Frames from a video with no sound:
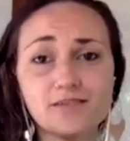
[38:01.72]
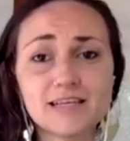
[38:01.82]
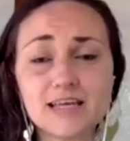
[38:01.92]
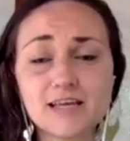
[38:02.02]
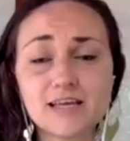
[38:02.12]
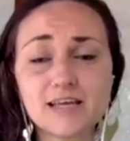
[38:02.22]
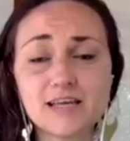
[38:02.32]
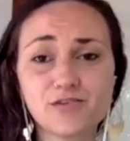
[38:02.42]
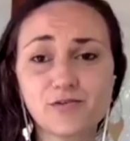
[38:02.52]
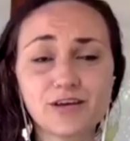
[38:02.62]
to the lead
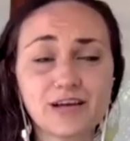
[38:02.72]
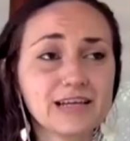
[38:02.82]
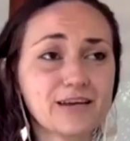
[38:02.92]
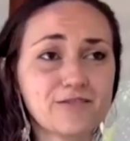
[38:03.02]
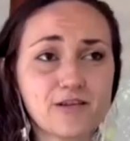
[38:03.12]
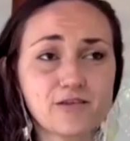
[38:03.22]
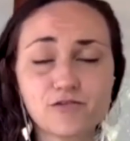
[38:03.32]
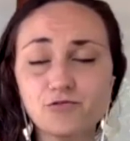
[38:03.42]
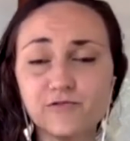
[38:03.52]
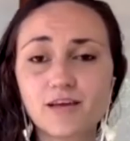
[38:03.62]
pages or the
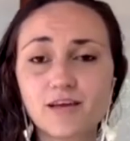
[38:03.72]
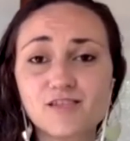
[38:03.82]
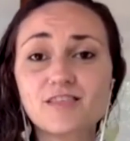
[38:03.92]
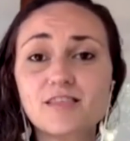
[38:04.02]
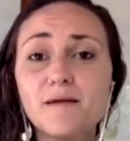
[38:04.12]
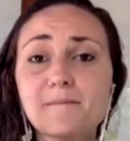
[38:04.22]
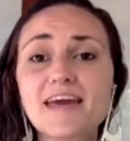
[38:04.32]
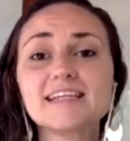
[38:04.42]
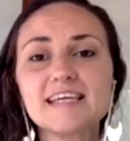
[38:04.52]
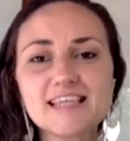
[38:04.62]
ClickFunnels route. It's just, they make
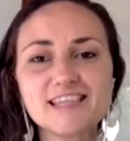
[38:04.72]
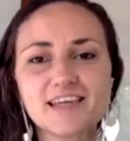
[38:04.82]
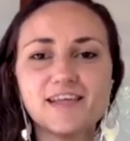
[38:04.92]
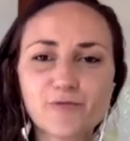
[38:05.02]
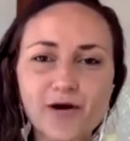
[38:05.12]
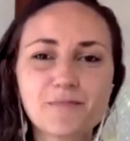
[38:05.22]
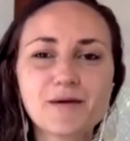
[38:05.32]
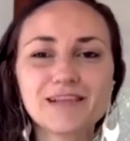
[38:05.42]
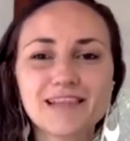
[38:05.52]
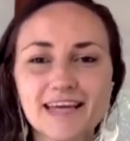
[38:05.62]
it easy, and that's why
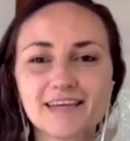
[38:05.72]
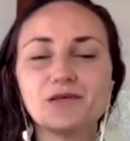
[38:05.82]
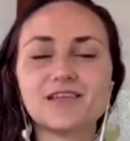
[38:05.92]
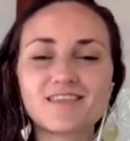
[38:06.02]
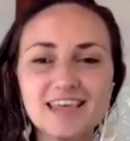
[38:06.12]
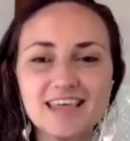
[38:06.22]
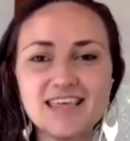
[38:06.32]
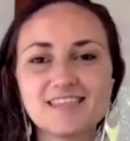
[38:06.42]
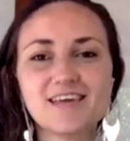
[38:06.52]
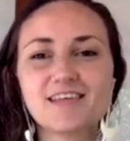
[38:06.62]
people like it, because it's
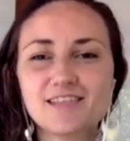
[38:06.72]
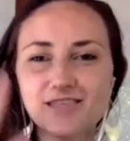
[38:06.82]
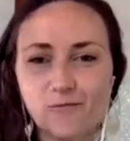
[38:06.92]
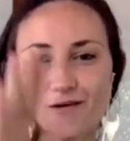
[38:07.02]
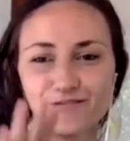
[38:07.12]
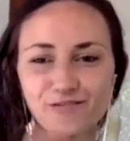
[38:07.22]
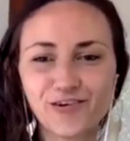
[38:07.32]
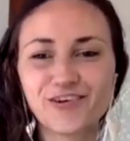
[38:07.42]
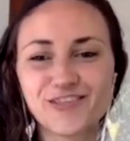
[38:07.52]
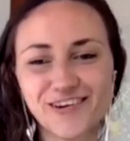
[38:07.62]
easy and that's their one
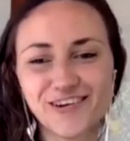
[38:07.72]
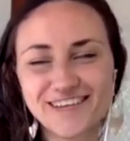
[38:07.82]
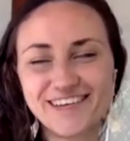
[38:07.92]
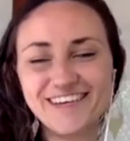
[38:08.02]
focus, right?